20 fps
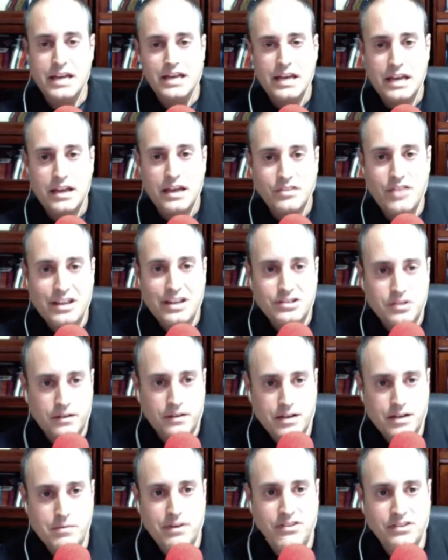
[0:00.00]
They
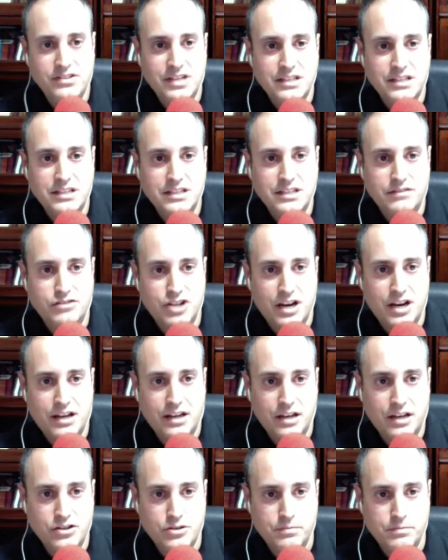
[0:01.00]
talk about this idea of
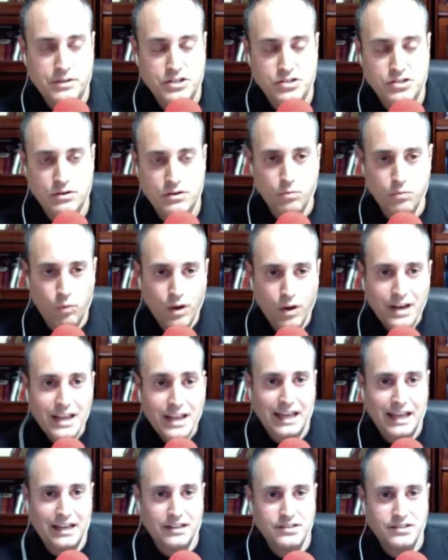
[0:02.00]
genetic entropy. So on one
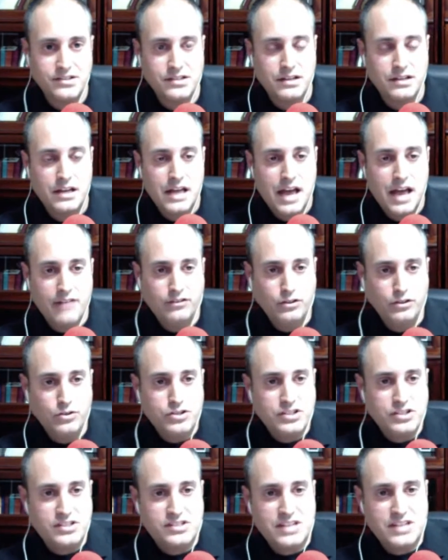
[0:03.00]
hand,
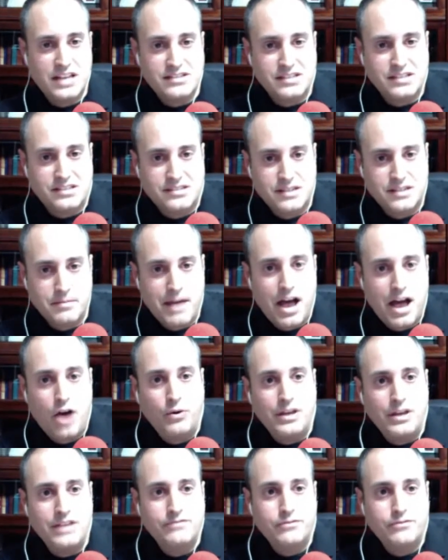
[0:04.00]
evolution says that
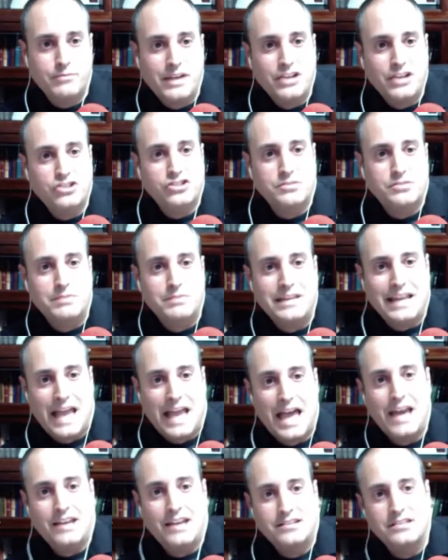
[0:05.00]
somehow information is being
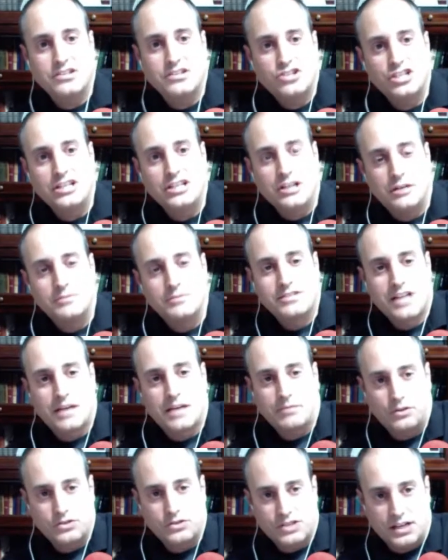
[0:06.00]
added to the genome as
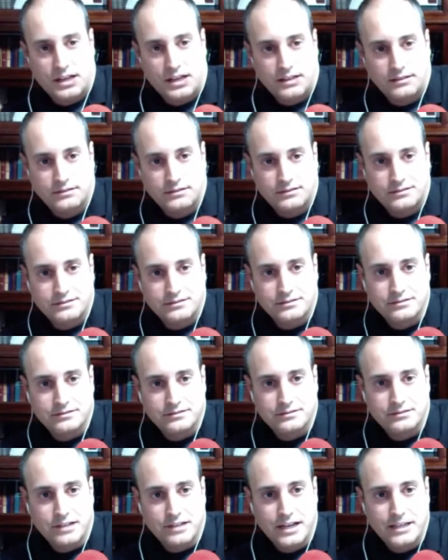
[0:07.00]
time goes on,
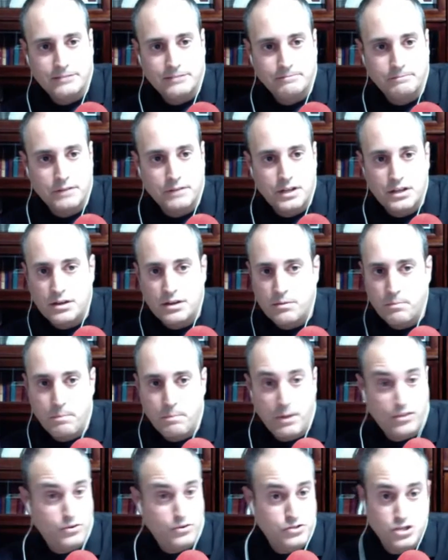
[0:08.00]
right?
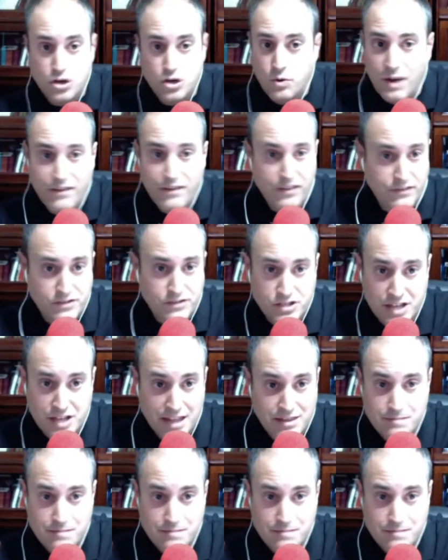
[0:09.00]
But there's no evidence that.